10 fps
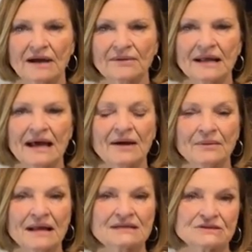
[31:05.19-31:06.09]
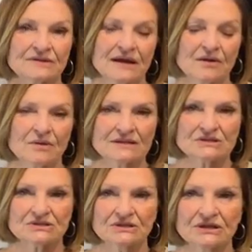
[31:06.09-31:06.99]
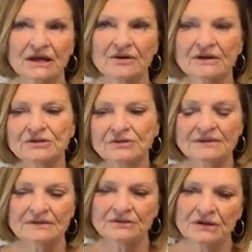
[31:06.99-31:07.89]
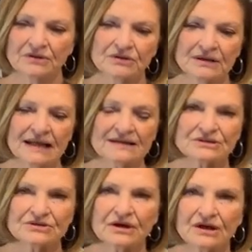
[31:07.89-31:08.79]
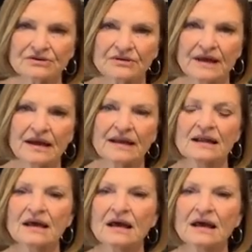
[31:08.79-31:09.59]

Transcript: I would ask you that question, and you can ask your doctor that.